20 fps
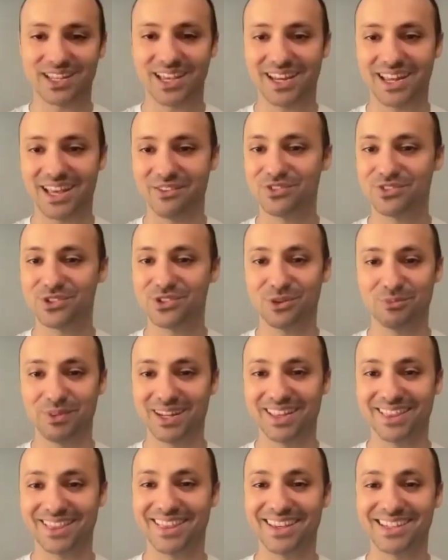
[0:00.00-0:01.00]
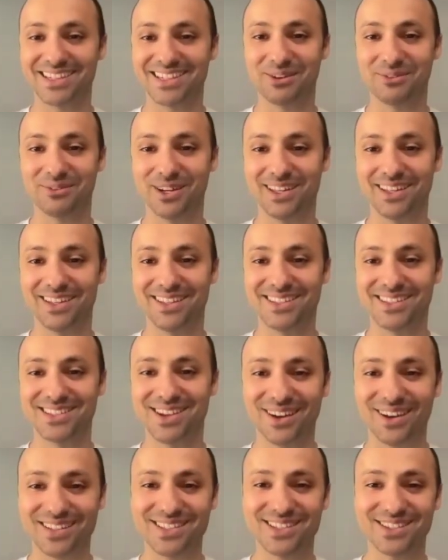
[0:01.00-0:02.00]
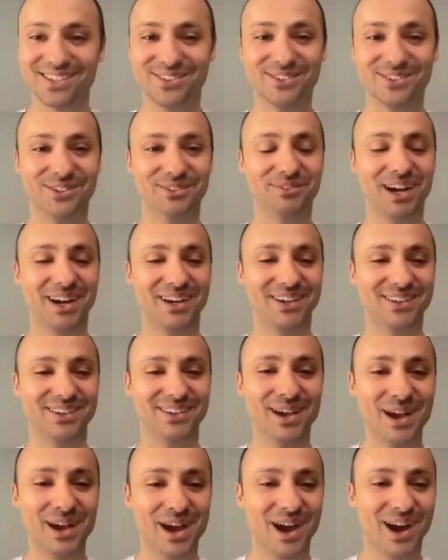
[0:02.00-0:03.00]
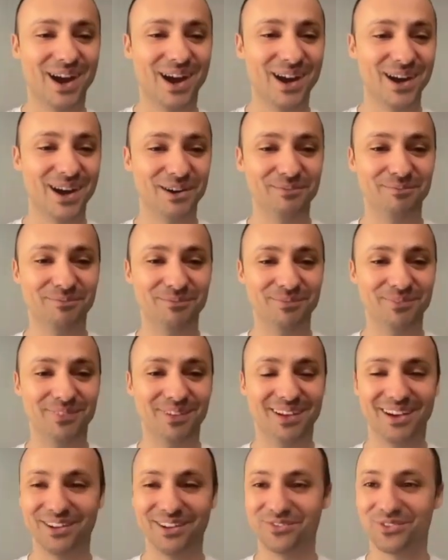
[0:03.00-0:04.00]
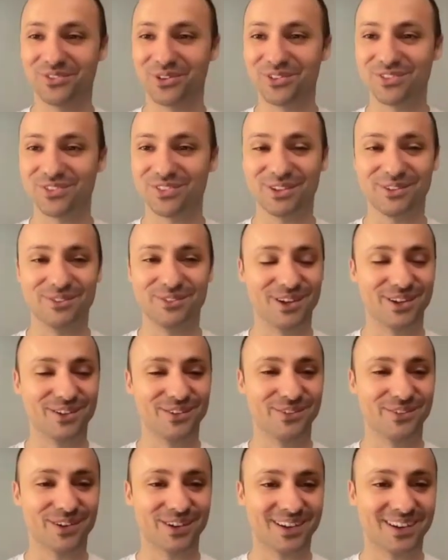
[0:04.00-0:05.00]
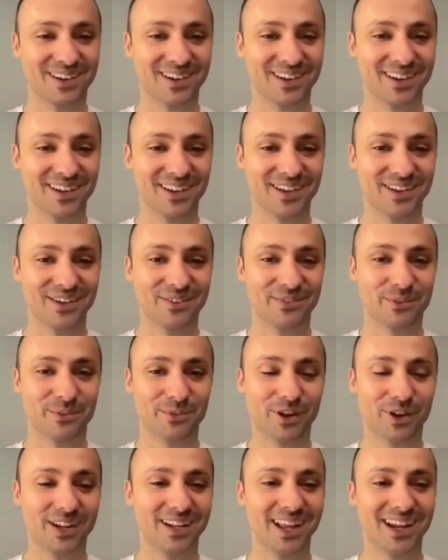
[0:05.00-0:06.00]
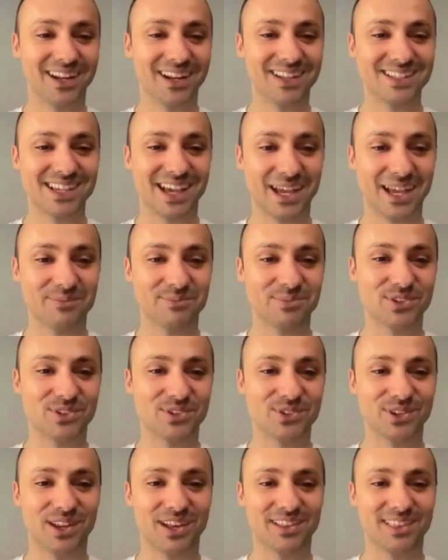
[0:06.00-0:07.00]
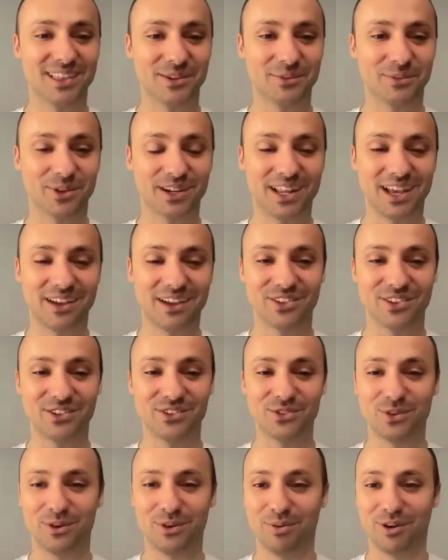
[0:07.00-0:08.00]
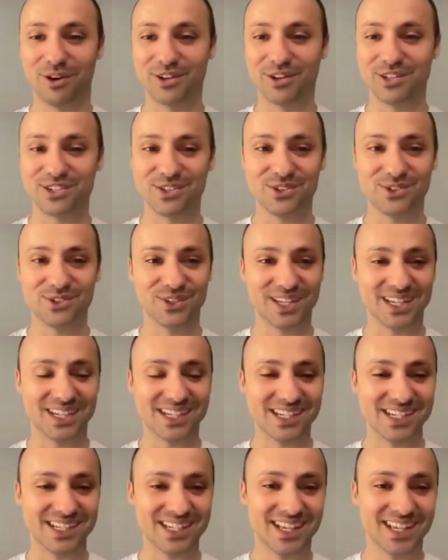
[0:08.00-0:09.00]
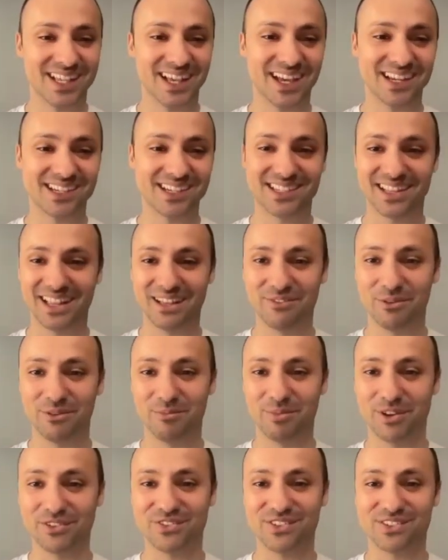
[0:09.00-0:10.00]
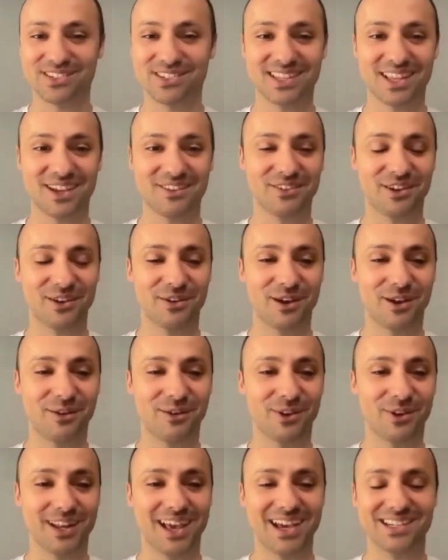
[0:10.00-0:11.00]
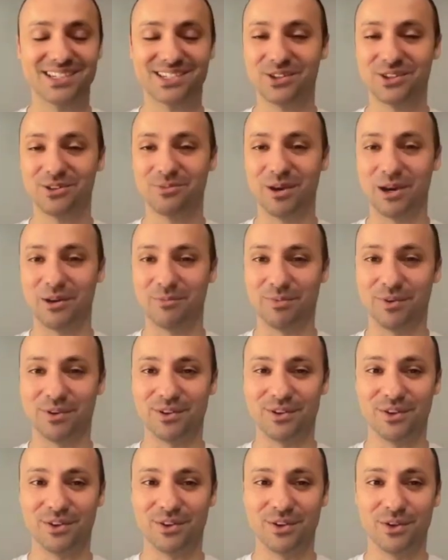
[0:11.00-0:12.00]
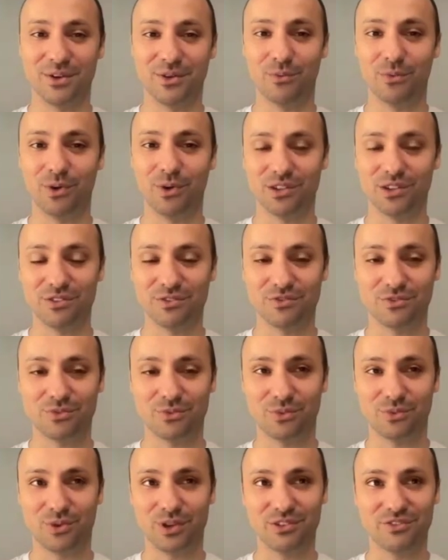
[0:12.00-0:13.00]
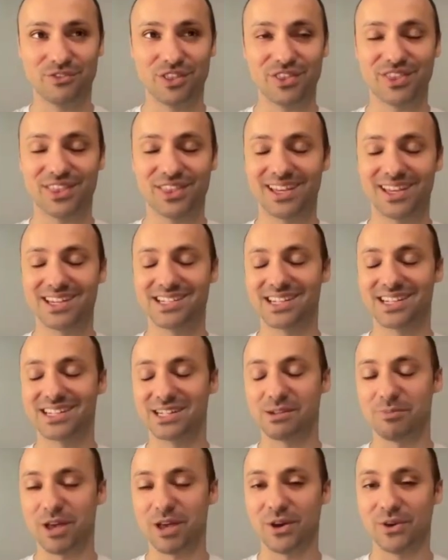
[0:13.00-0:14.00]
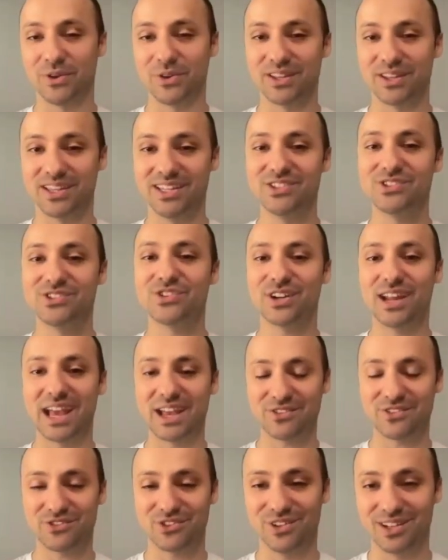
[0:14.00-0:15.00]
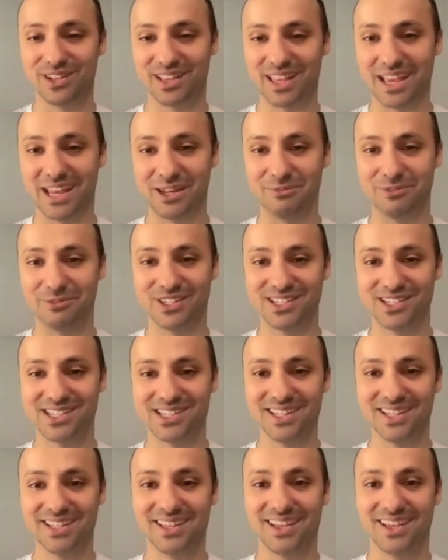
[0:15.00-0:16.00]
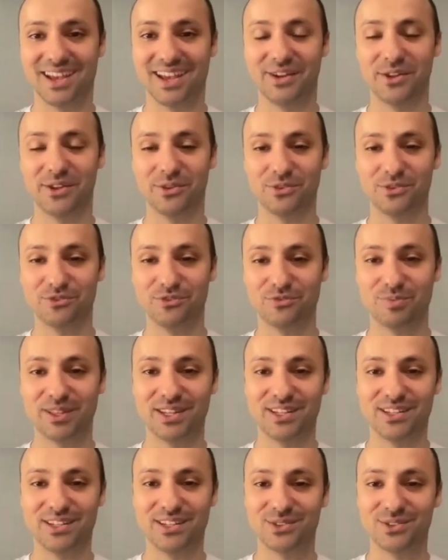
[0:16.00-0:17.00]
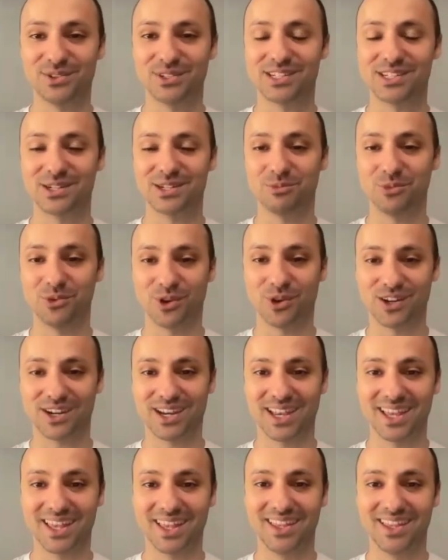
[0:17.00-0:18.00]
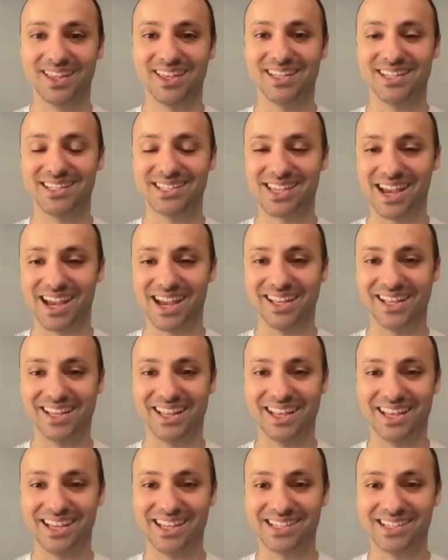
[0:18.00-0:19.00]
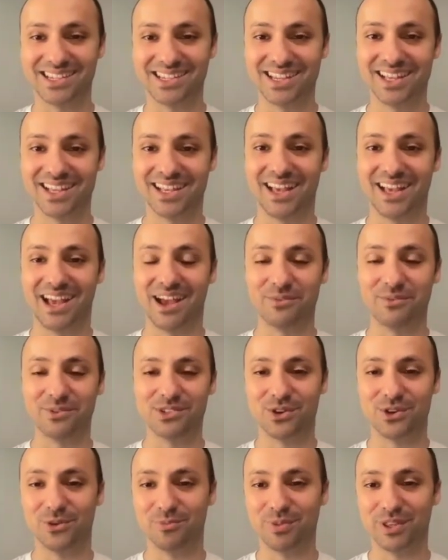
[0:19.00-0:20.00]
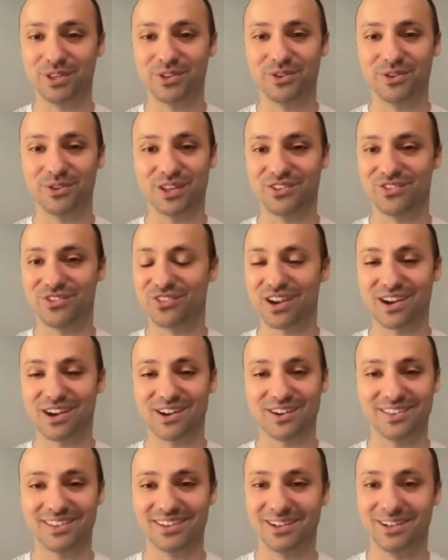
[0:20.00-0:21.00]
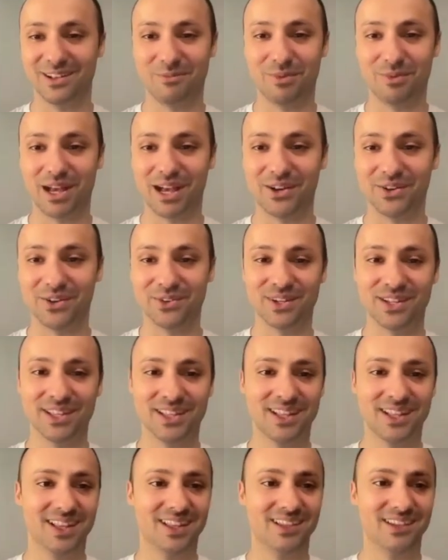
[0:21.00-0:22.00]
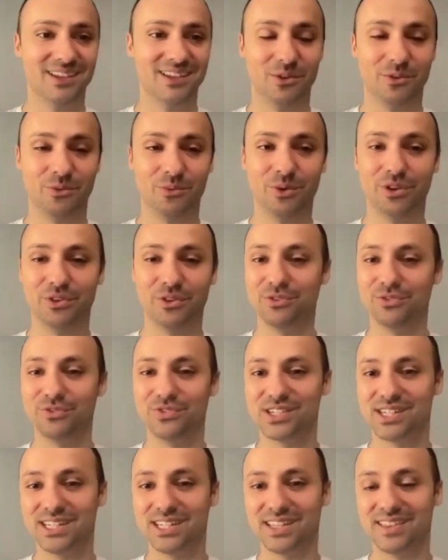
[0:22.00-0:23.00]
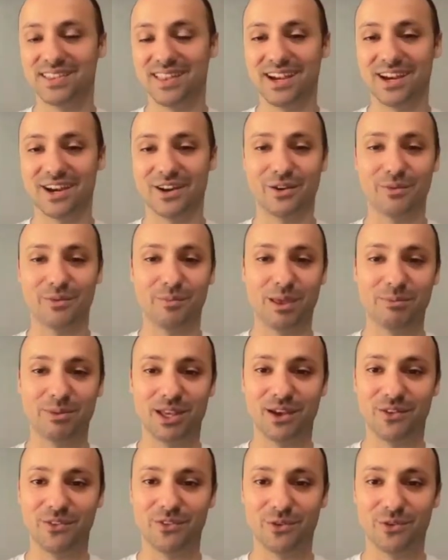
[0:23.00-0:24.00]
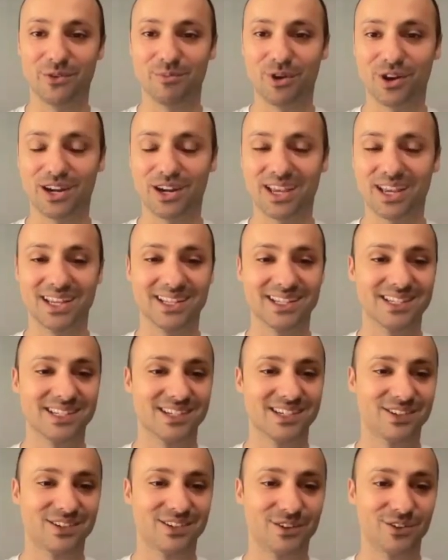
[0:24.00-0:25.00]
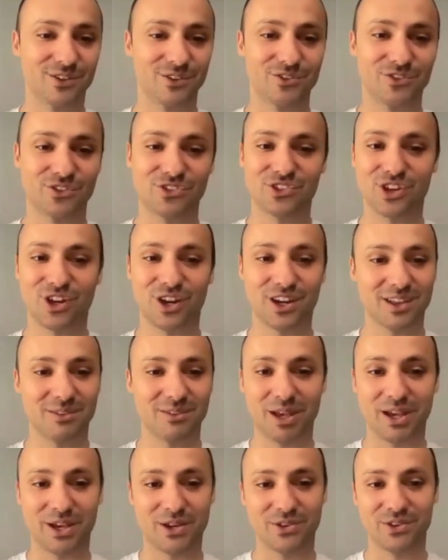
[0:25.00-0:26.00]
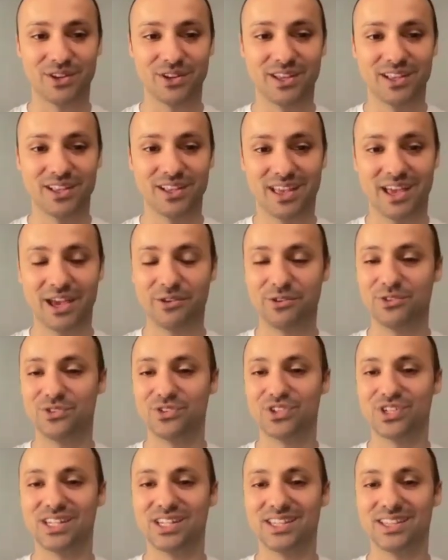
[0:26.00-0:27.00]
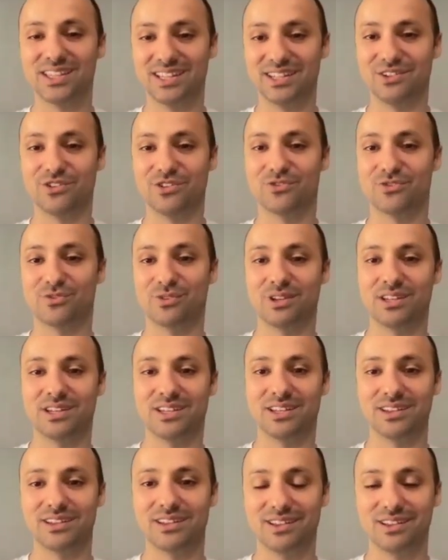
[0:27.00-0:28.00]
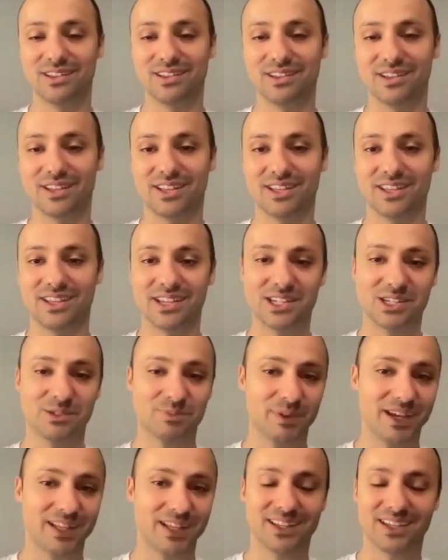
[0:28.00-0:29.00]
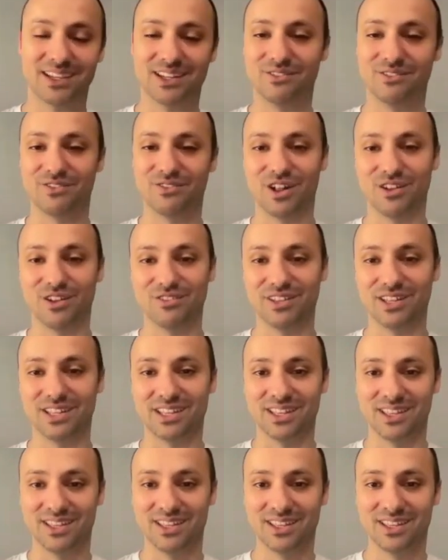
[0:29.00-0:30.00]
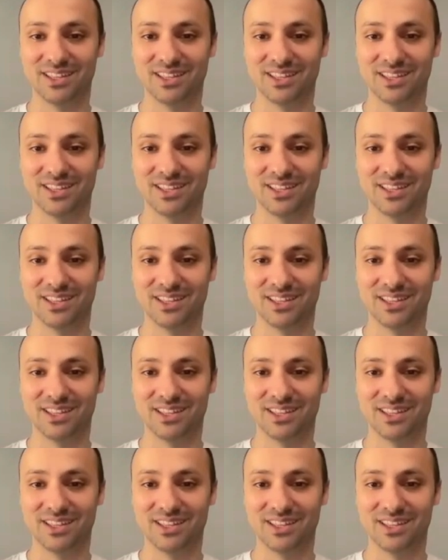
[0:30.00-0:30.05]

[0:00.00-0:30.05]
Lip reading: again. I have so many things I want to talk to you about. Unfortunately, we're running out of time soon. I think we're gonna have to do a part two because I still have a bunch of stuff I want to ask you about. But one of the things is about international cannabis. I know you've been doing some work in Thailand. I was hoping you could share a little about, what you've seen there and maybe other markets or just talk about how you see the industry expanding and evolving.